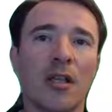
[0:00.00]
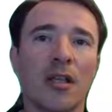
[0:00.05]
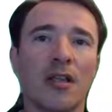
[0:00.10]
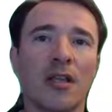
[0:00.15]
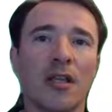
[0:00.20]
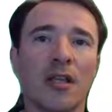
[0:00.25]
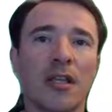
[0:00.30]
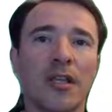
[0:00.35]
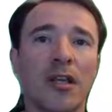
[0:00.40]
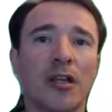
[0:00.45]

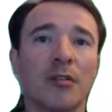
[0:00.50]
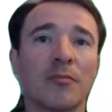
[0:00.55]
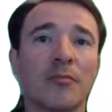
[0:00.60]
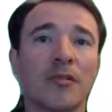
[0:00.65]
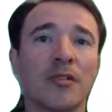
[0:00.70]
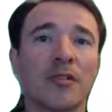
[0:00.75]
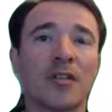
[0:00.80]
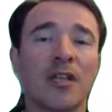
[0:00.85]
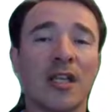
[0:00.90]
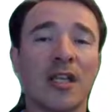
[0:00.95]
the
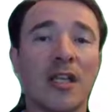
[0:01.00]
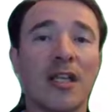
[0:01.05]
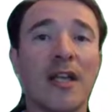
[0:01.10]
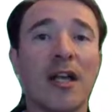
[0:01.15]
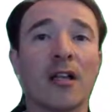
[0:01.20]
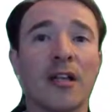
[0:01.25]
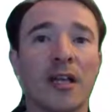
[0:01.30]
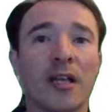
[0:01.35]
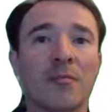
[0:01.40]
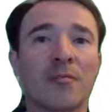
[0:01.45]

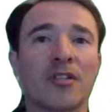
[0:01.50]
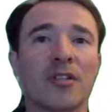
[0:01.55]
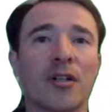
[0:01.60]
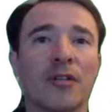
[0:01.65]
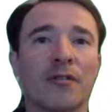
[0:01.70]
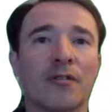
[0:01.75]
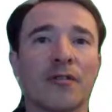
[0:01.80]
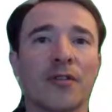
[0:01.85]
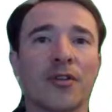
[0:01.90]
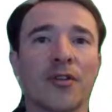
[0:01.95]
ELM
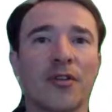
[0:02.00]
solver